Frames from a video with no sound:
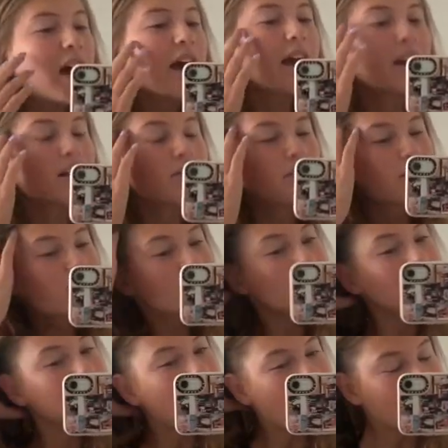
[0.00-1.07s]
Hair looks
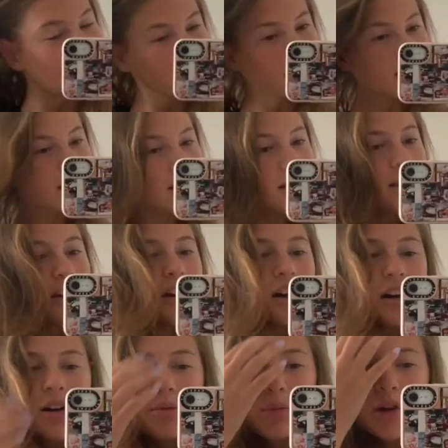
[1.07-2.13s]
lovely.
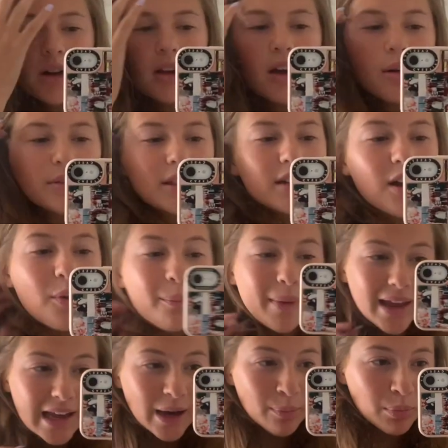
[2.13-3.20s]
Um, we're gonna go with the no
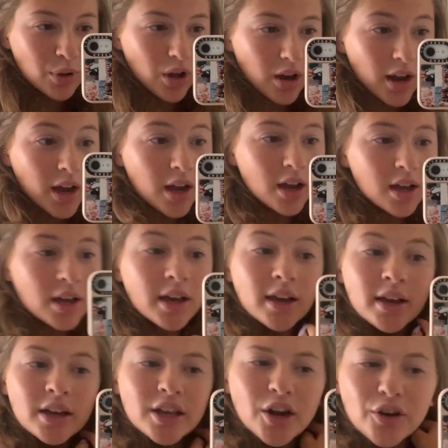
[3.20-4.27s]
makeup look.
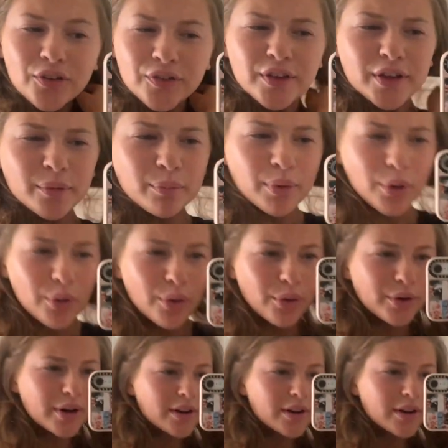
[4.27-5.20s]
You know, feeling bold.